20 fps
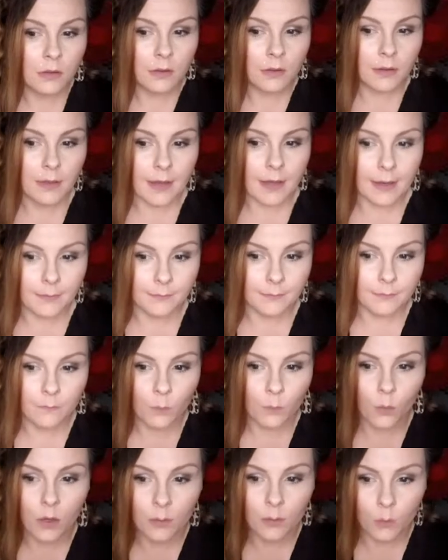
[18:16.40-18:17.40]
Okay,
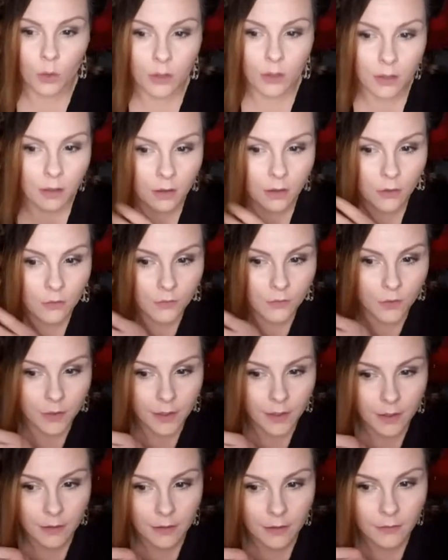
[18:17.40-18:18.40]
one more to go from
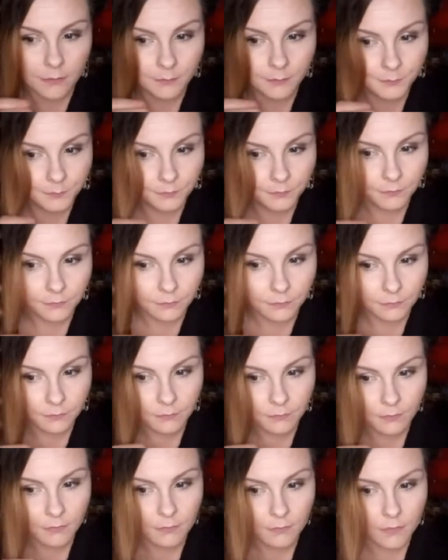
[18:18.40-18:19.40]
here.
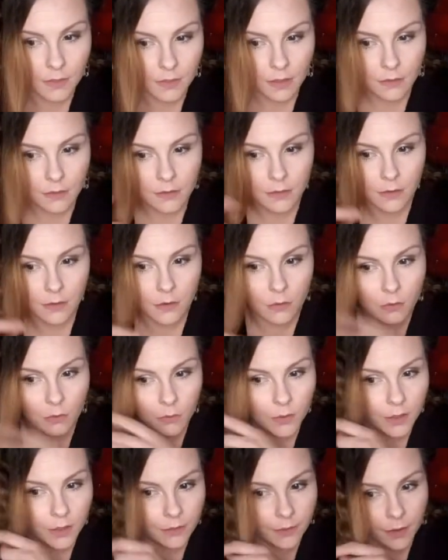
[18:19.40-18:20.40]
So what
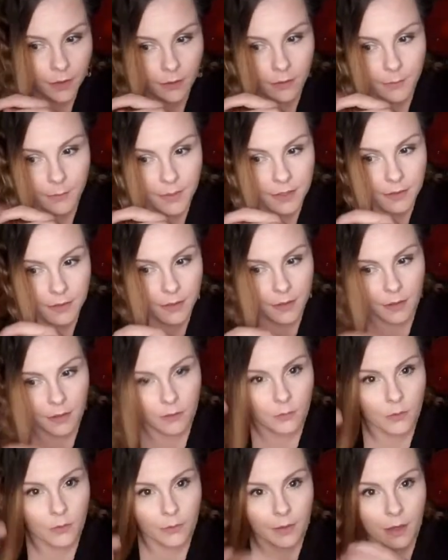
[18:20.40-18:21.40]
do you think? Let me see here.
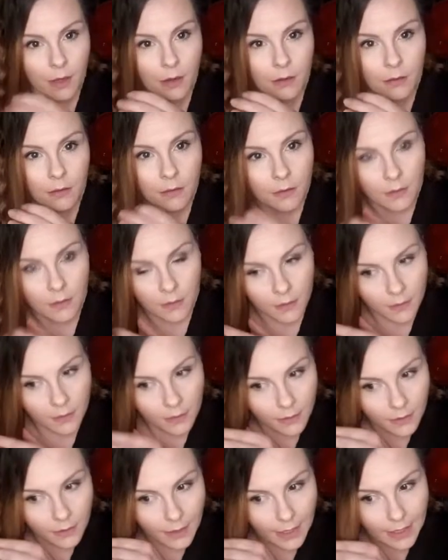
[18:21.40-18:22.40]
What do we got?
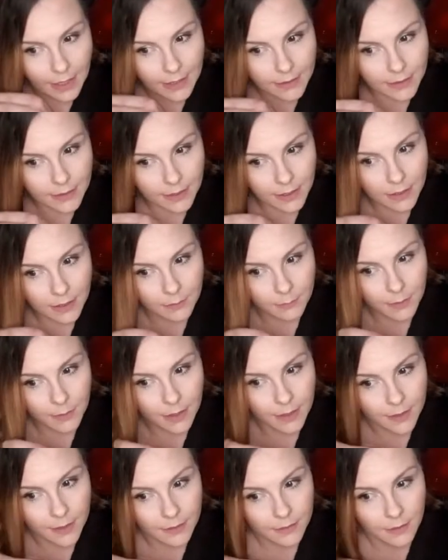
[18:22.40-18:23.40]
18
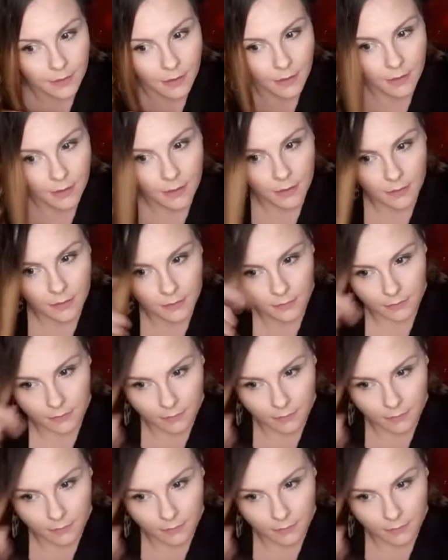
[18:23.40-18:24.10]
minutes. Ah!